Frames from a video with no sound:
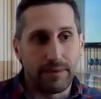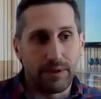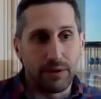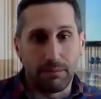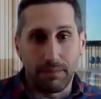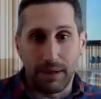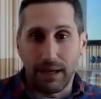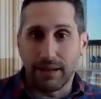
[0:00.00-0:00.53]

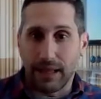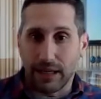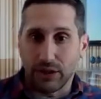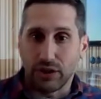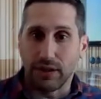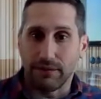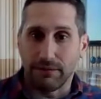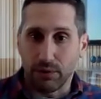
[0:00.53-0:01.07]
to make that
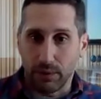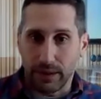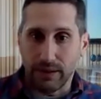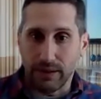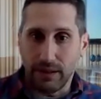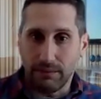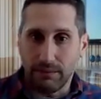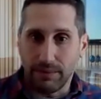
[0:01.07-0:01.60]
shift
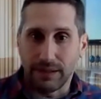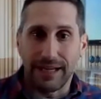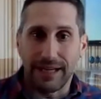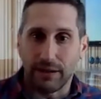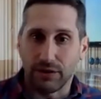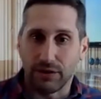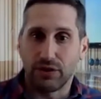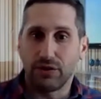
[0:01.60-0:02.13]
quickly because
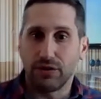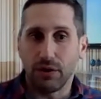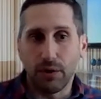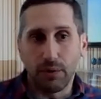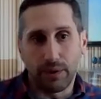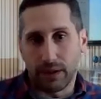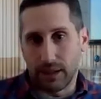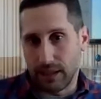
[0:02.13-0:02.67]
now you're
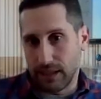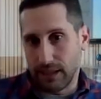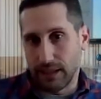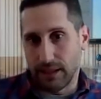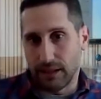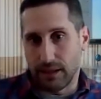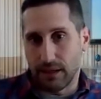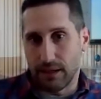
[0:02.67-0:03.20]
so
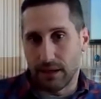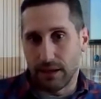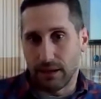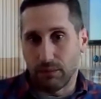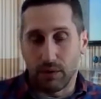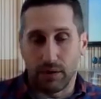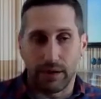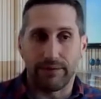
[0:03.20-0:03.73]
reliant
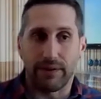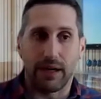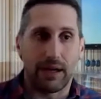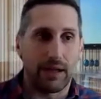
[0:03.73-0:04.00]
on, well, I've